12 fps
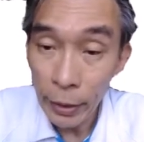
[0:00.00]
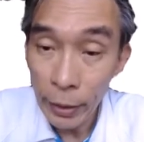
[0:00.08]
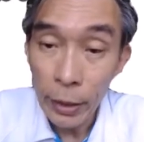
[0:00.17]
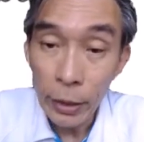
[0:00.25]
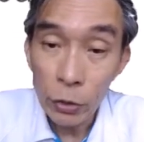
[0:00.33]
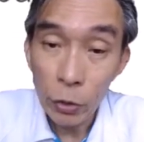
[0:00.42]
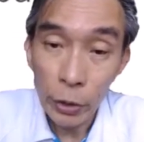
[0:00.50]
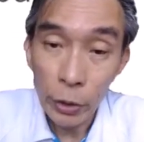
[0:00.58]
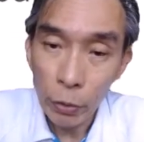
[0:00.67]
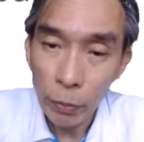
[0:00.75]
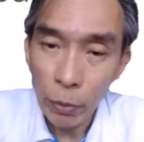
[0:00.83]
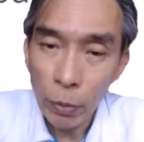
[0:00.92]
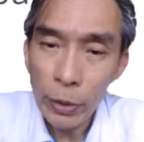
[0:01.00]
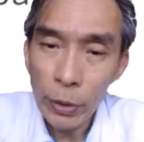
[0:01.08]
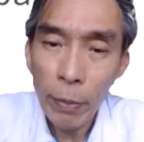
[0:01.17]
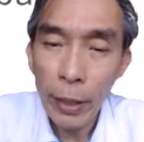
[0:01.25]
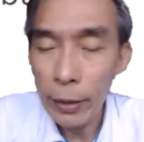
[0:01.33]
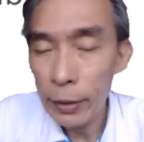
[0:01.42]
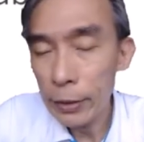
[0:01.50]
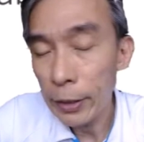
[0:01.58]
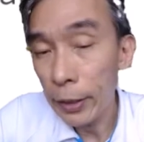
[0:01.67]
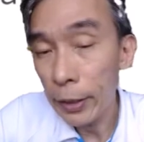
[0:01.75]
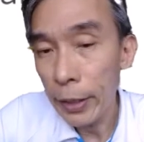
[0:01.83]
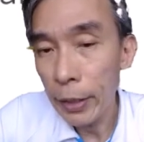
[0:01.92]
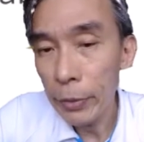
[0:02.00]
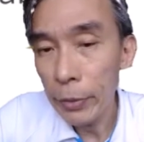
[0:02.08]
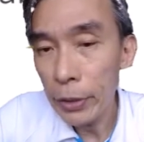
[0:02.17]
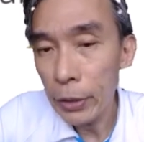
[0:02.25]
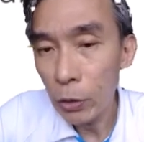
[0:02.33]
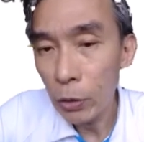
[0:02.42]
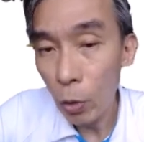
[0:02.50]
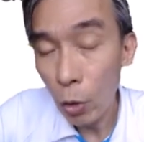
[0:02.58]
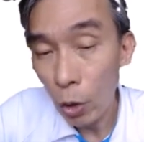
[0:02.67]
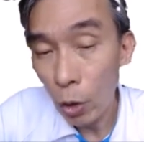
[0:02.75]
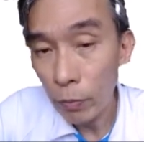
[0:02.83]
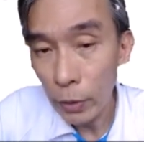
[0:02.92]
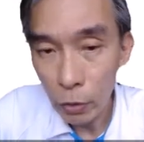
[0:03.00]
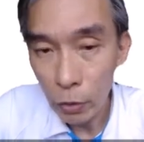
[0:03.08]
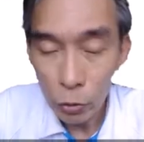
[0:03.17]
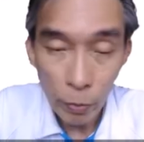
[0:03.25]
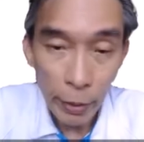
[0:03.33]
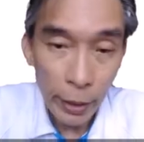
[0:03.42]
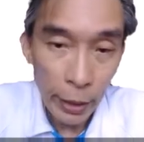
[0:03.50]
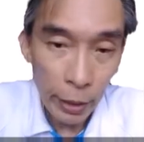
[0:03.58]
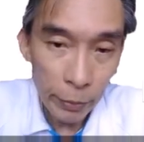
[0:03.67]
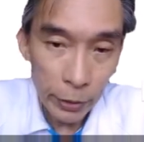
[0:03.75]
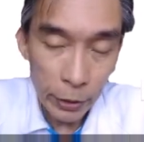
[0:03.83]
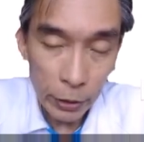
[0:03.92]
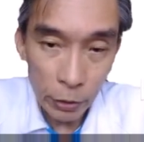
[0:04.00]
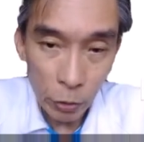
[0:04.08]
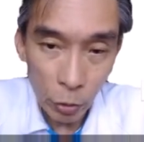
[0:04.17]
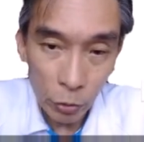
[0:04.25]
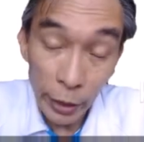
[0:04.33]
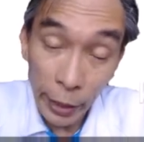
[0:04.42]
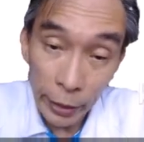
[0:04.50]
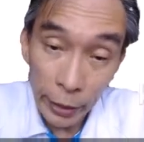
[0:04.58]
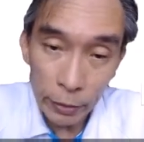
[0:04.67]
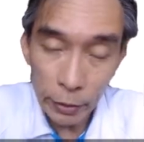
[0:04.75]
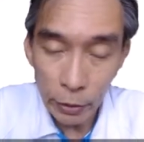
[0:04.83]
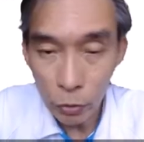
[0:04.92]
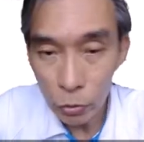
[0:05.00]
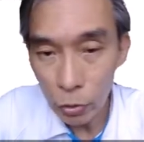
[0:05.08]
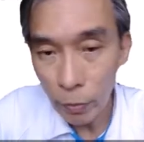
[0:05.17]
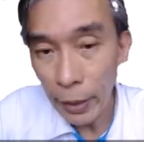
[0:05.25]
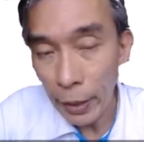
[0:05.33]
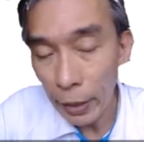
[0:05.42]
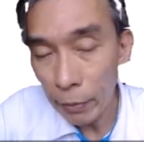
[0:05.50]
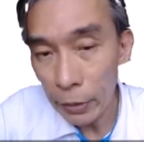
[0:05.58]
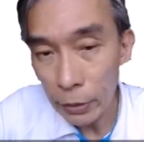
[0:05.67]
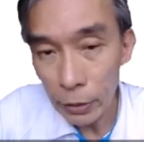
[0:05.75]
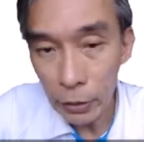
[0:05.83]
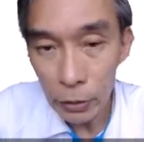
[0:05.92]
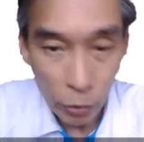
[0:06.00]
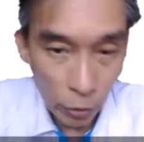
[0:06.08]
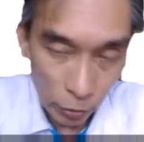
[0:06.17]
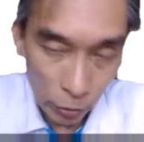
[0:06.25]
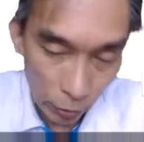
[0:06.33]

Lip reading: So they will probably buy, let's say, abc.com. They'll also buy abc.net. They'll also buy abc.online.